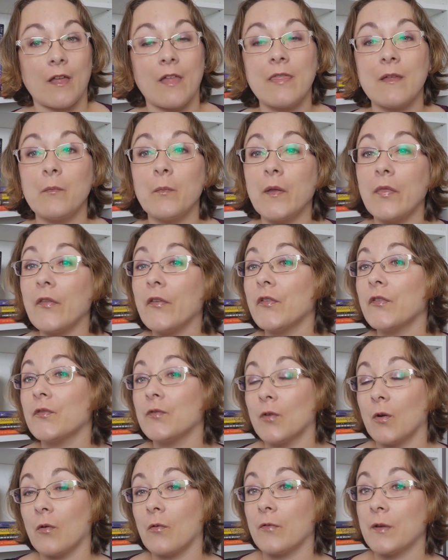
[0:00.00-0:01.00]
And then when the
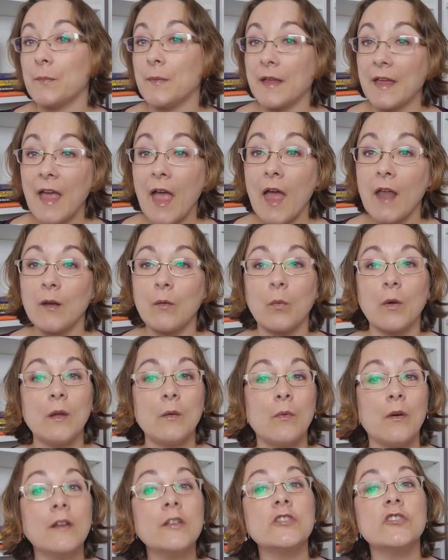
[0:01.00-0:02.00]
story began, we
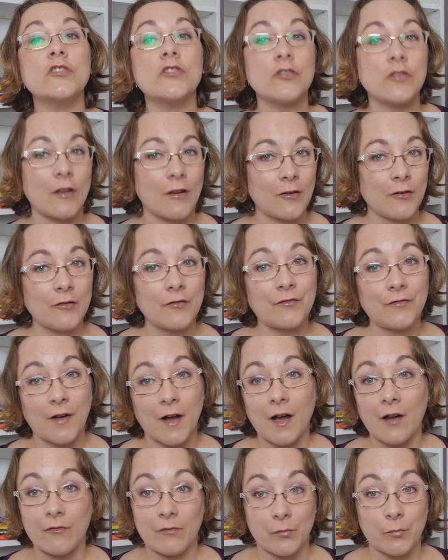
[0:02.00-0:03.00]
were so
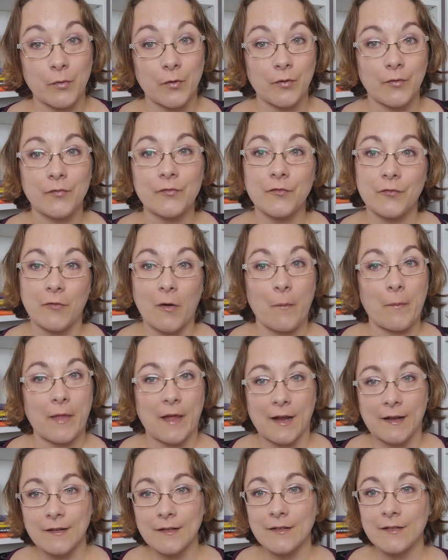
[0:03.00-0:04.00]
far removed from
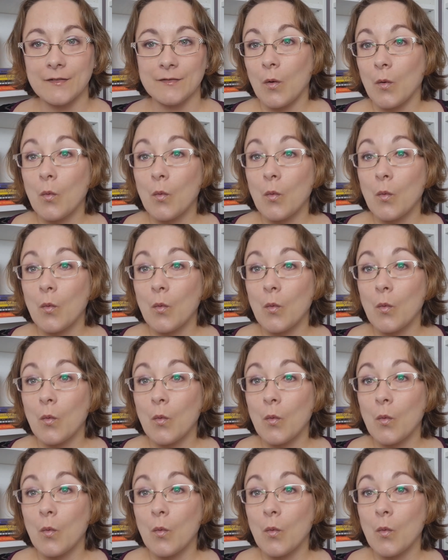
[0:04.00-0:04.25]
that.